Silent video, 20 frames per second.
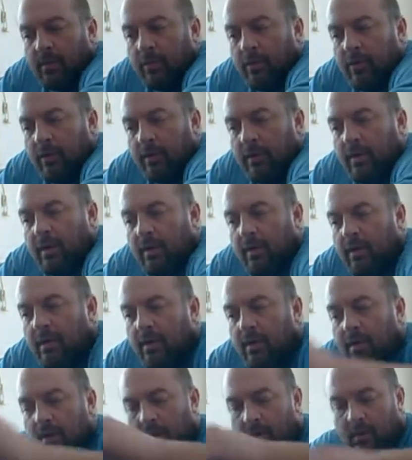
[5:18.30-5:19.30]
Put it on
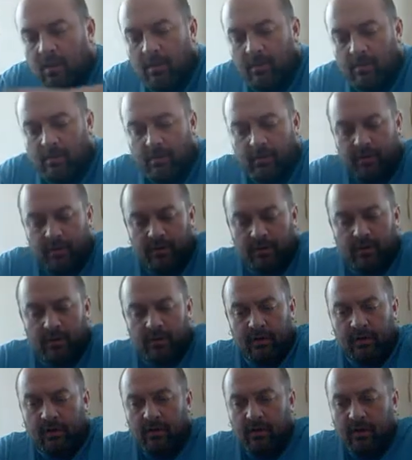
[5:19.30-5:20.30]
pretty
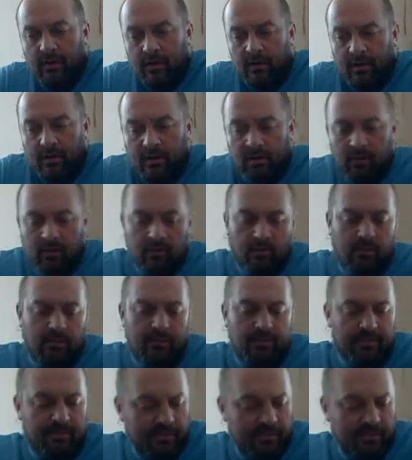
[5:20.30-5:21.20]
good, and with